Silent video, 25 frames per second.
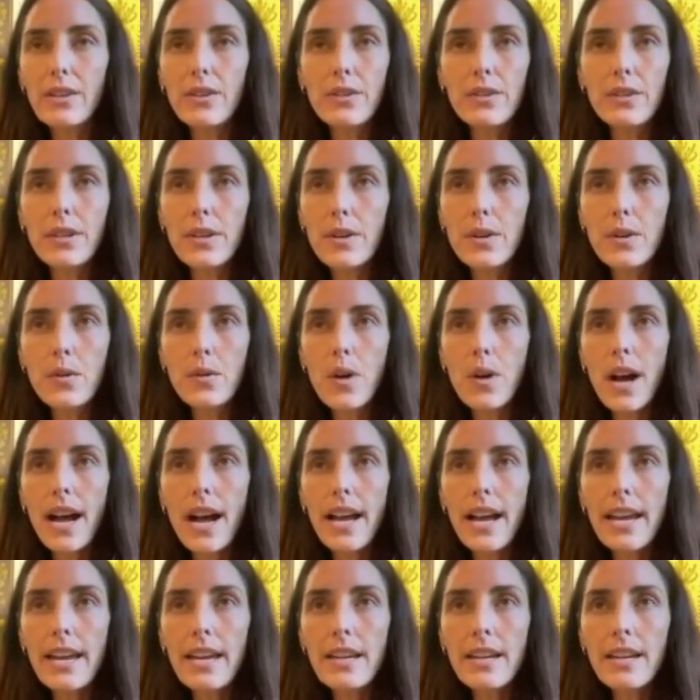You know,
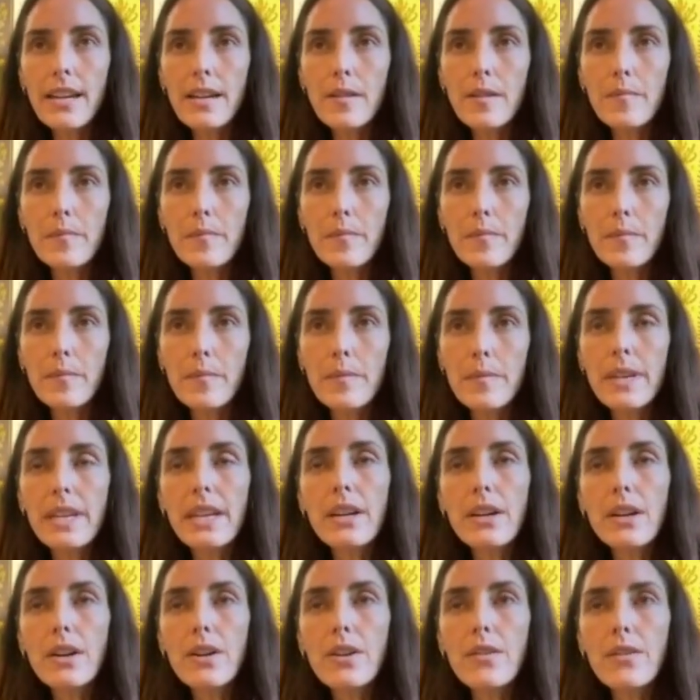I am
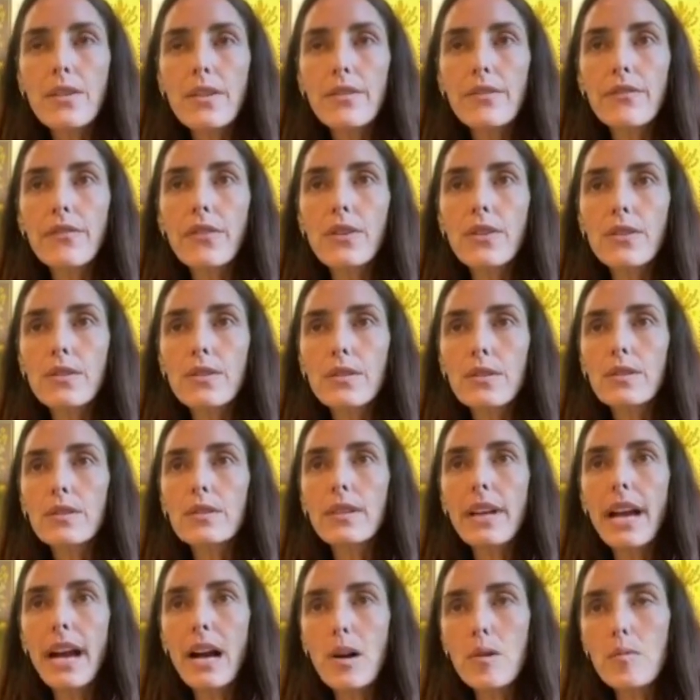near the
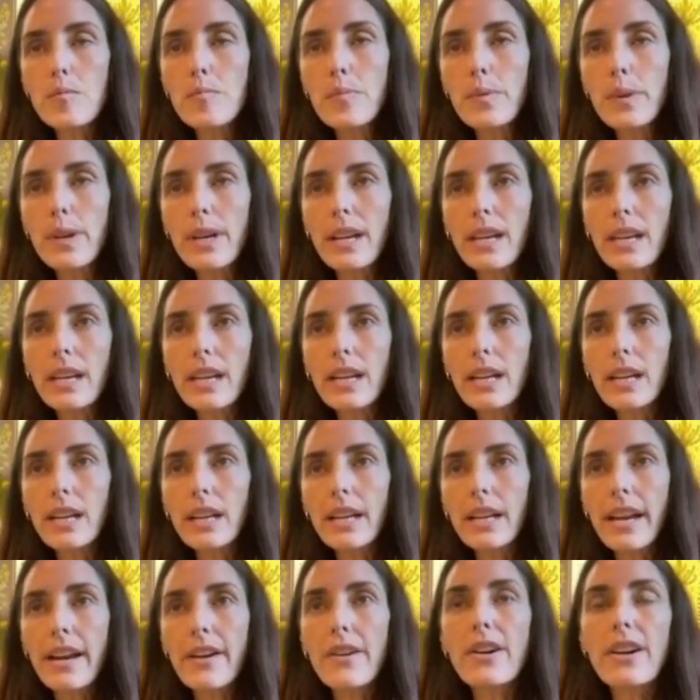first outbreak
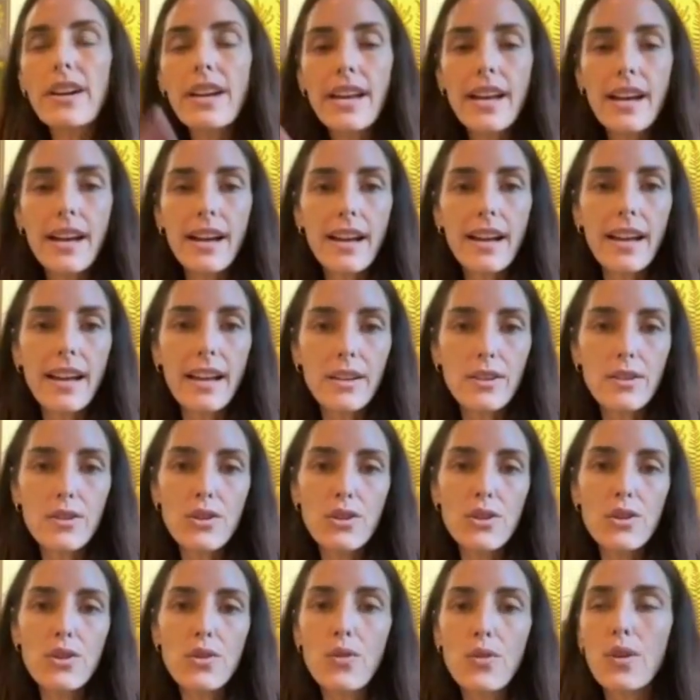area in
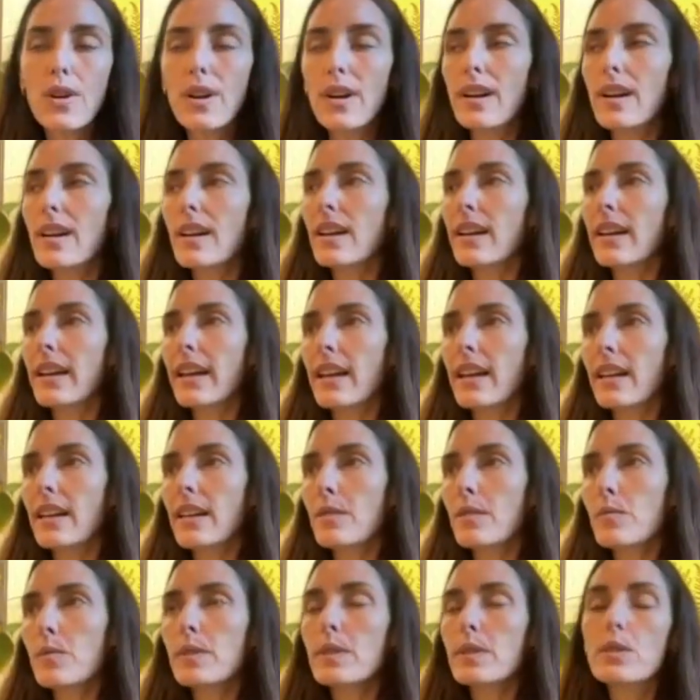New York,
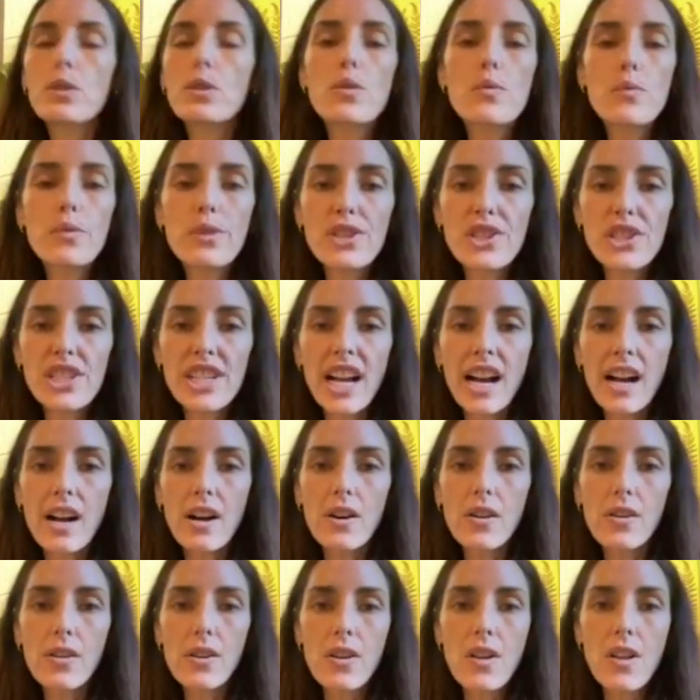it uh, was New
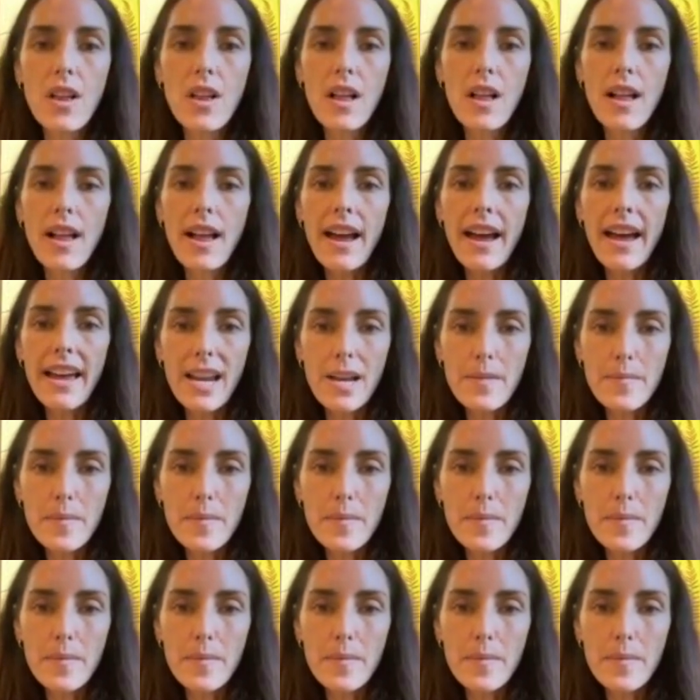Rochelle, and right.